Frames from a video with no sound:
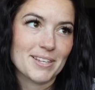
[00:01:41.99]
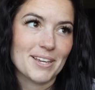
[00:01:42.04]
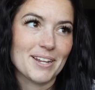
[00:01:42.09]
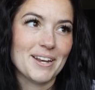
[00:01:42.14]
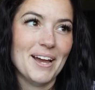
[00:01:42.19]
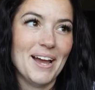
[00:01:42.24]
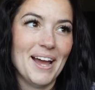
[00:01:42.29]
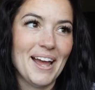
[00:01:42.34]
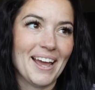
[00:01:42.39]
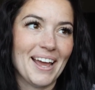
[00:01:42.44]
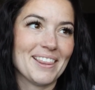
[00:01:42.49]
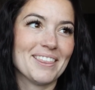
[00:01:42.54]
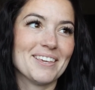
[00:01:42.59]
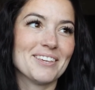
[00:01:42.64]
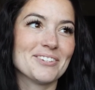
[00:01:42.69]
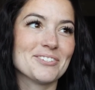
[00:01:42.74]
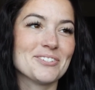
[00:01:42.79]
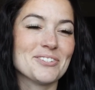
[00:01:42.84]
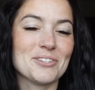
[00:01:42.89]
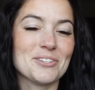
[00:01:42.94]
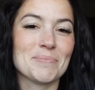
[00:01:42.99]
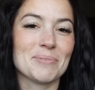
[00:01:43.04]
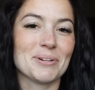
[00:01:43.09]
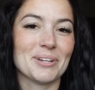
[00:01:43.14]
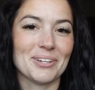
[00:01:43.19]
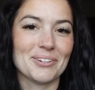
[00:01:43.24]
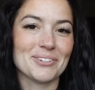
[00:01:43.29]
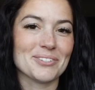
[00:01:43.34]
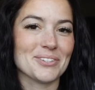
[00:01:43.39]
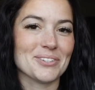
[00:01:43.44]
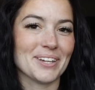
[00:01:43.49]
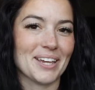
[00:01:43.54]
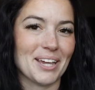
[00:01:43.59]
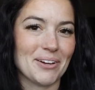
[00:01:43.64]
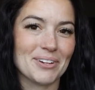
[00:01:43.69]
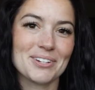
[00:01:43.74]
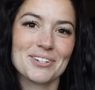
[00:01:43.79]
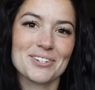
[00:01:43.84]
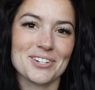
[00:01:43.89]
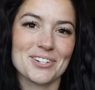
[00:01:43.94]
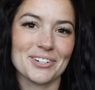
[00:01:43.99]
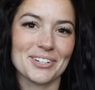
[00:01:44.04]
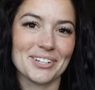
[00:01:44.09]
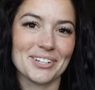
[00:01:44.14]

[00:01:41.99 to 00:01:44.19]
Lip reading: And I think they're super cute, so I can't wait to show